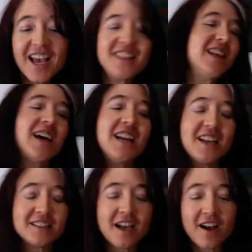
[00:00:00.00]
that
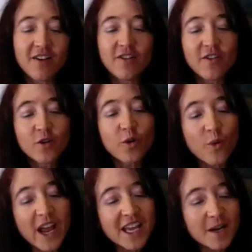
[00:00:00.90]
is of
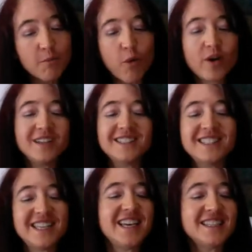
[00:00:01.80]
great importance
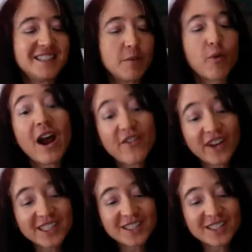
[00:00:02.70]
is the preface.